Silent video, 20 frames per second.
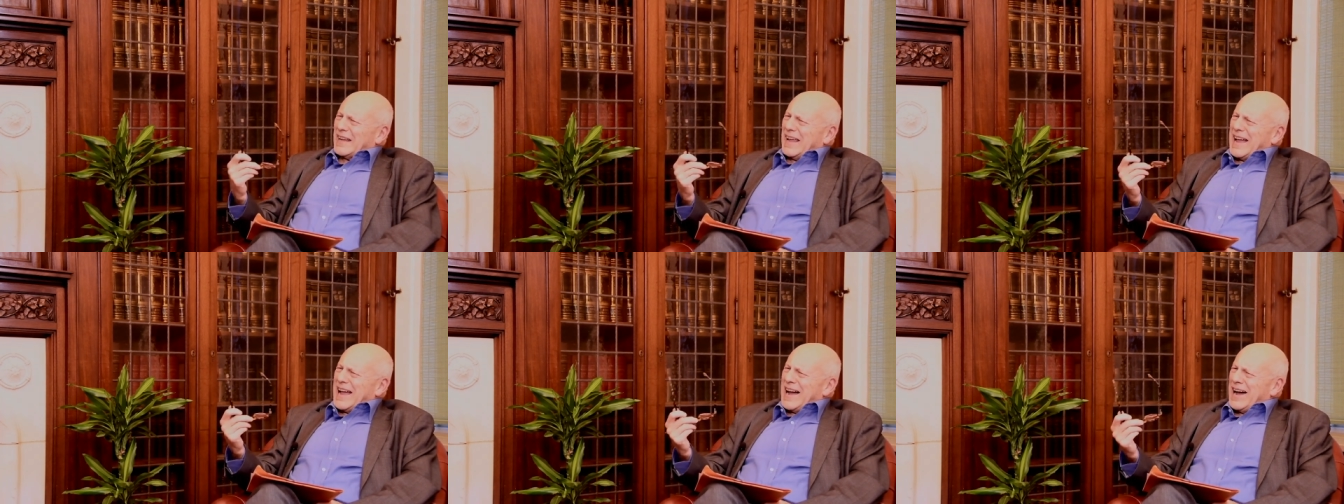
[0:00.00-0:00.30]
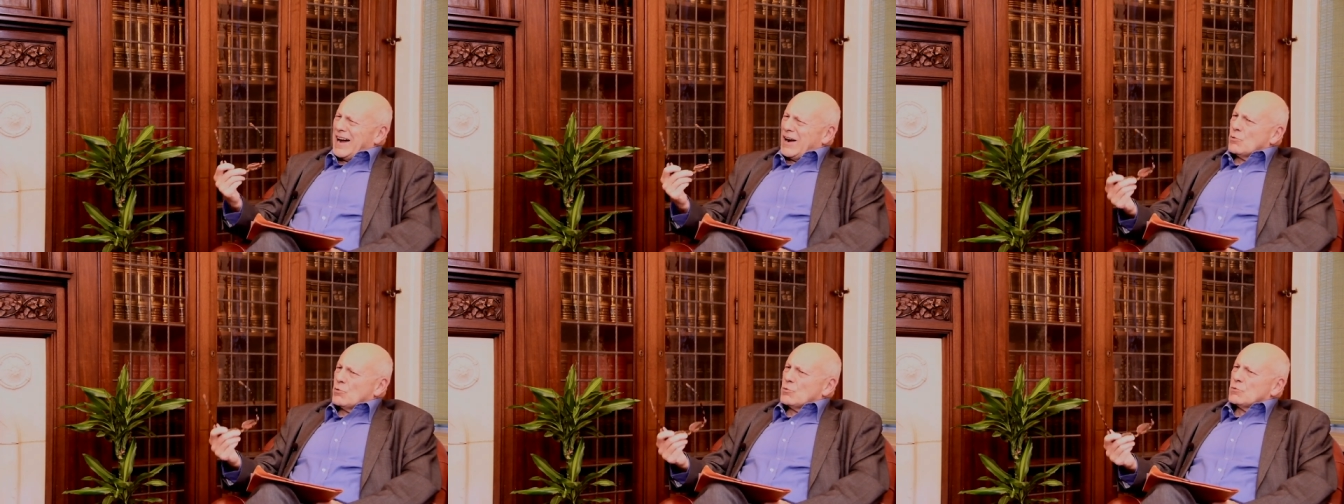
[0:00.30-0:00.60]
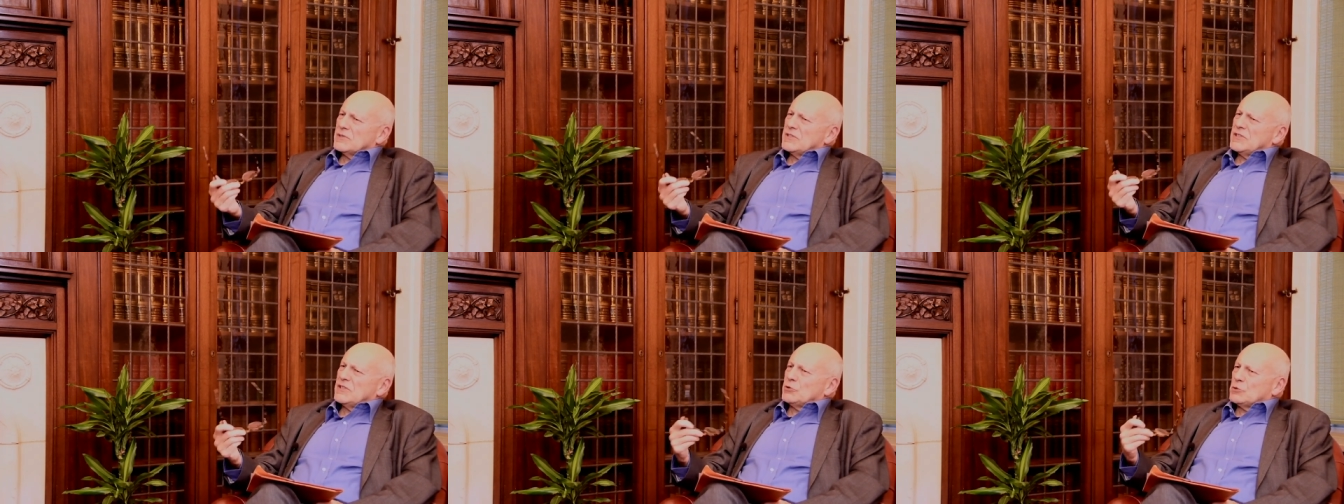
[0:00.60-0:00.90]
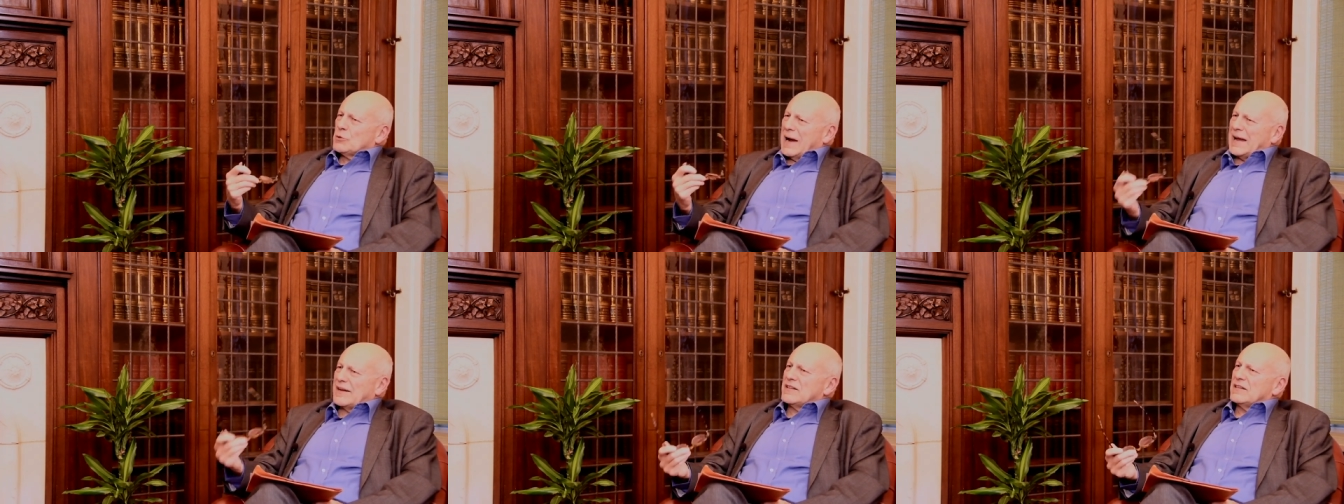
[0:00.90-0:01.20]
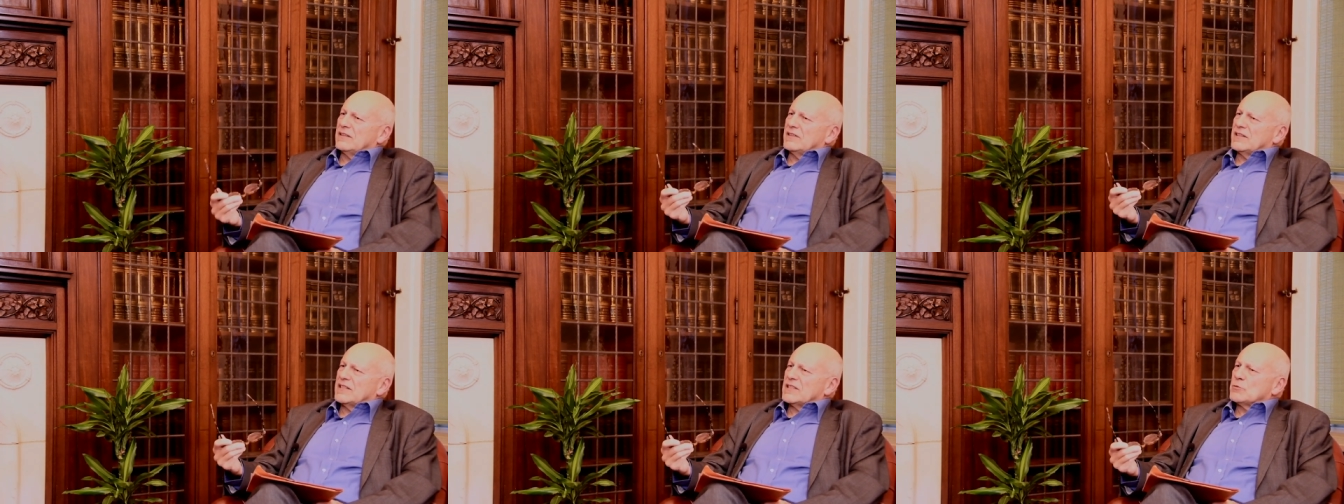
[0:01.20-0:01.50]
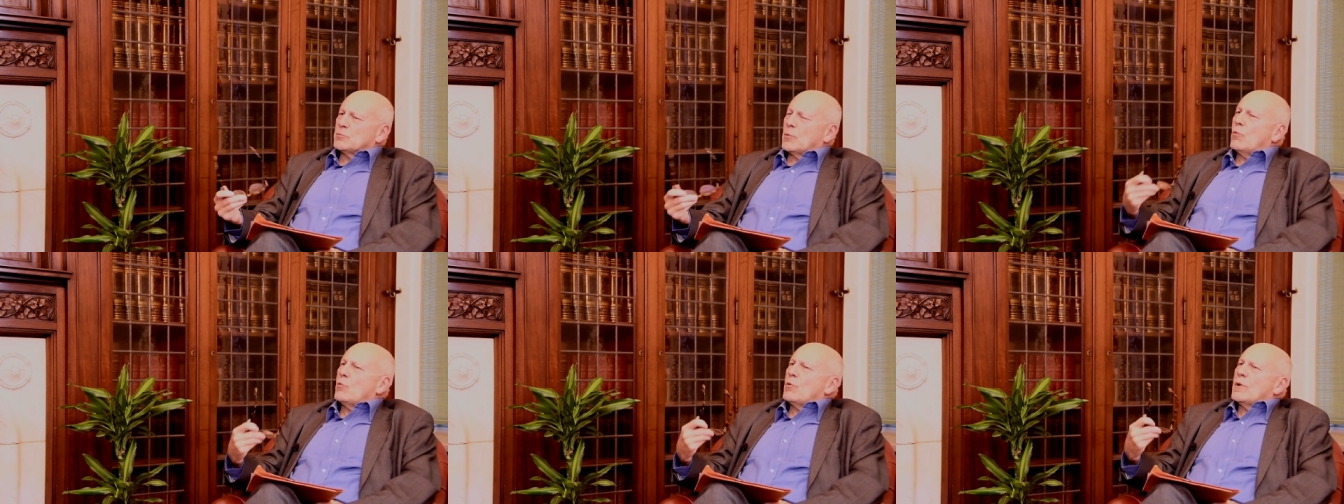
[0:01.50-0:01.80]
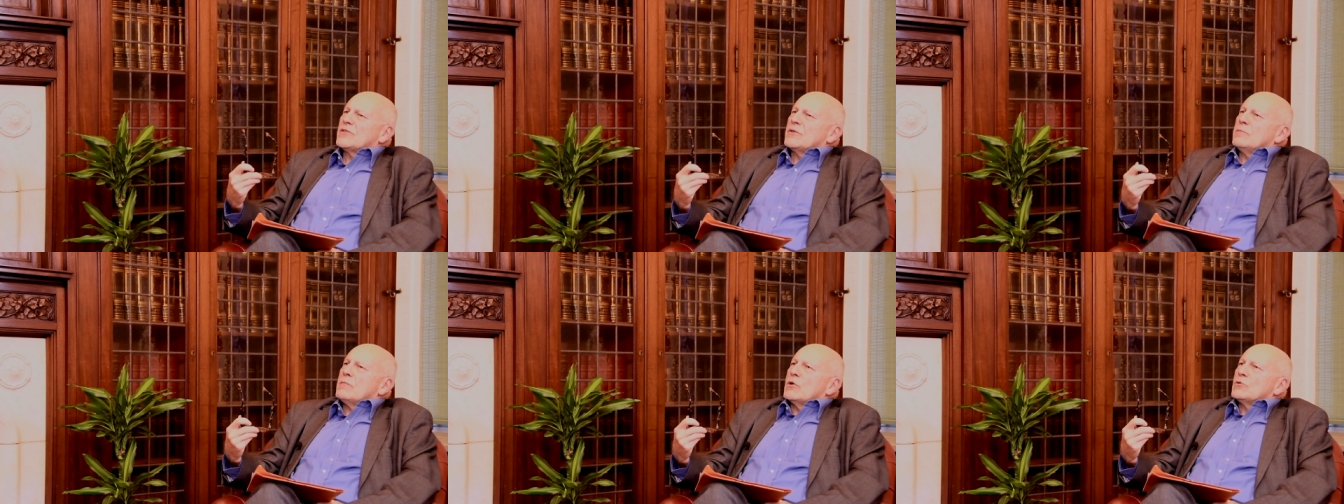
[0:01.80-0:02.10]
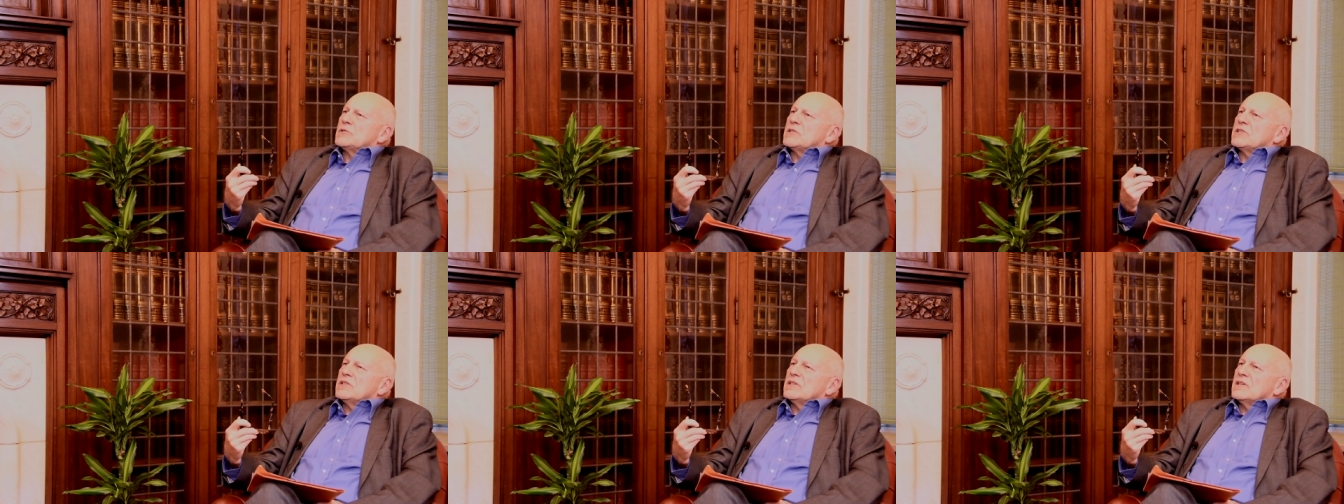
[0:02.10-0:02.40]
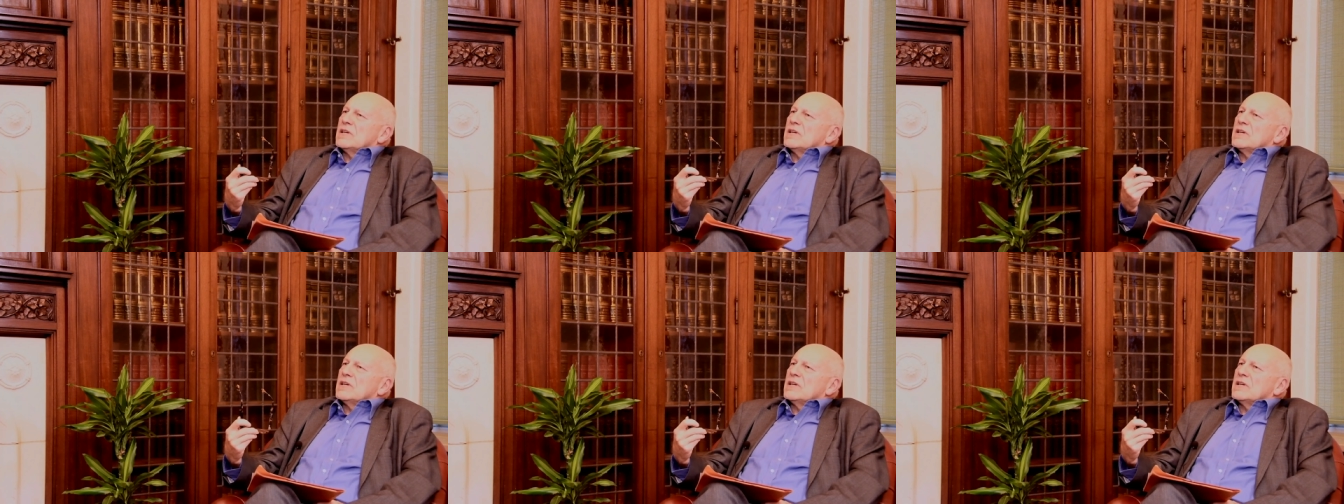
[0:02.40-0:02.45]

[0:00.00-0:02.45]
how did you handle this? What were the most